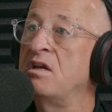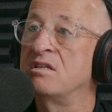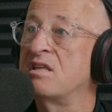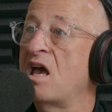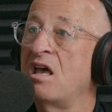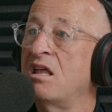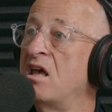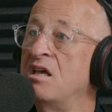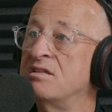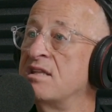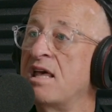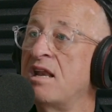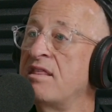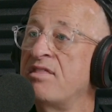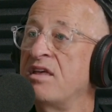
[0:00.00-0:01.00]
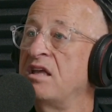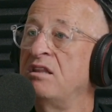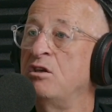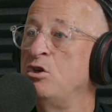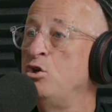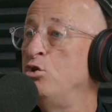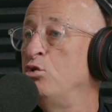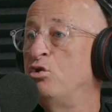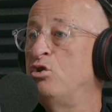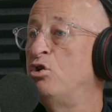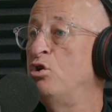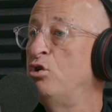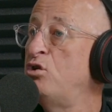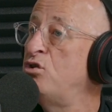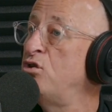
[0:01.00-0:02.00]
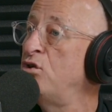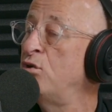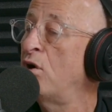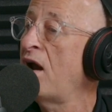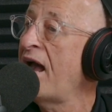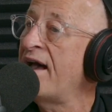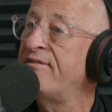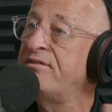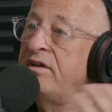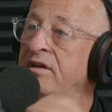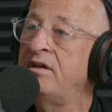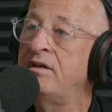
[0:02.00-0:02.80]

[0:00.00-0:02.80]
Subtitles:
Is that a thing that you could do or have done?